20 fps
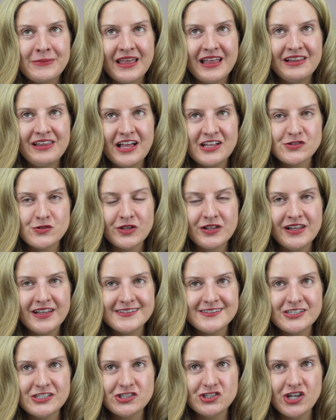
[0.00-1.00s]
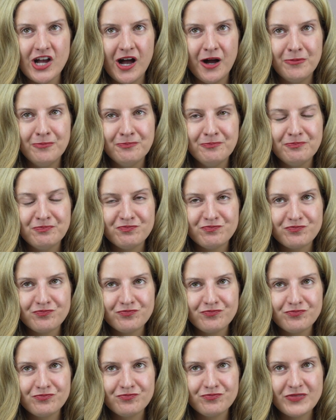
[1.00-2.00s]
Cleanse with cleansing gel.
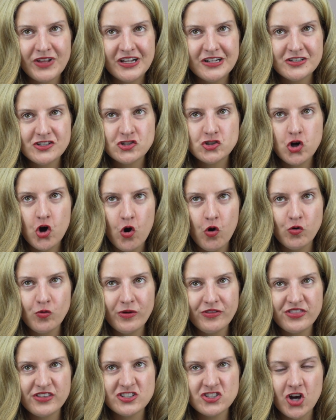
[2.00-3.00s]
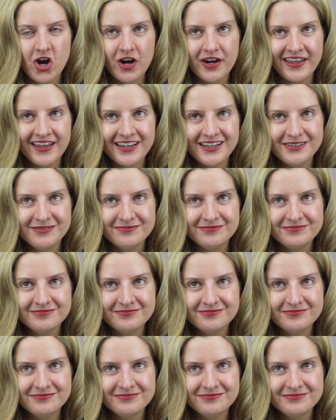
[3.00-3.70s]
Tone with the tonic.